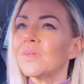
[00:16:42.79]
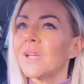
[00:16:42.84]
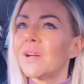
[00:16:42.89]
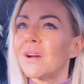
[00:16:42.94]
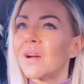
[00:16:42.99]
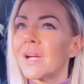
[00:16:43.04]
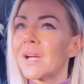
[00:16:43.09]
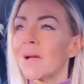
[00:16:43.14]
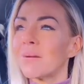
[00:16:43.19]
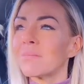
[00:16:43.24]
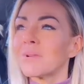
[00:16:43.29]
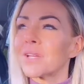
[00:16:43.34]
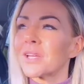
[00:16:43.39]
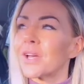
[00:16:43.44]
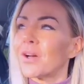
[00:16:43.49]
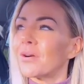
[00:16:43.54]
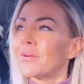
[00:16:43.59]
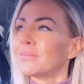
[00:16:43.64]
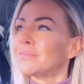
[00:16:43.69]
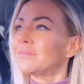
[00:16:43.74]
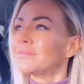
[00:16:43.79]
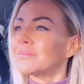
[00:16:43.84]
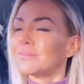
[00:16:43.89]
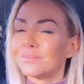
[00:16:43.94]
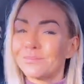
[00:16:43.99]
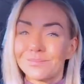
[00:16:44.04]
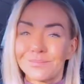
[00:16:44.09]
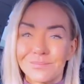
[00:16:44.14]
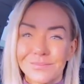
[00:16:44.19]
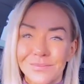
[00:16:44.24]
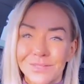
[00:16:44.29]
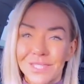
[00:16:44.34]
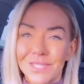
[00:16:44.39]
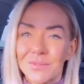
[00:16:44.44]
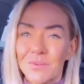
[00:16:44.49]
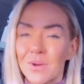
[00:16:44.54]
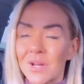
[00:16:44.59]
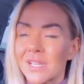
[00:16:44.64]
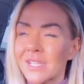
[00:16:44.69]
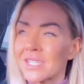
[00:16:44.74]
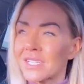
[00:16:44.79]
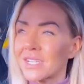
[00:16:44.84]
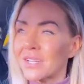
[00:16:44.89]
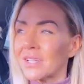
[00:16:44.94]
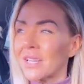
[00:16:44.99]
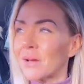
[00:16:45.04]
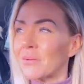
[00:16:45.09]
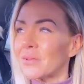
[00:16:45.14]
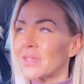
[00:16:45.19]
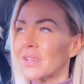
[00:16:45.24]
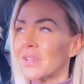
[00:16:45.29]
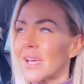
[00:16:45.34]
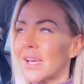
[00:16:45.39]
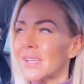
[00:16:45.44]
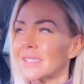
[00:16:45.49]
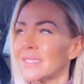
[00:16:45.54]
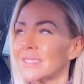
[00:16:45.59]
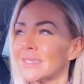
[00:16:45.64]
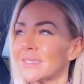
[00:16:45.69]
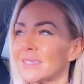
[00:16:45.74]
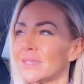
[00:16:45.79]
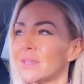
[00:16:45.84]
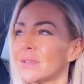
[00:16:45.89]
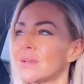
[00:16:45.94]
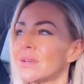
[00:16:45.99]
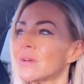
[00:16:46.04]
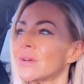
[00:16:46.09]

All right, I'm going to go. Just wanted to share that with you guys.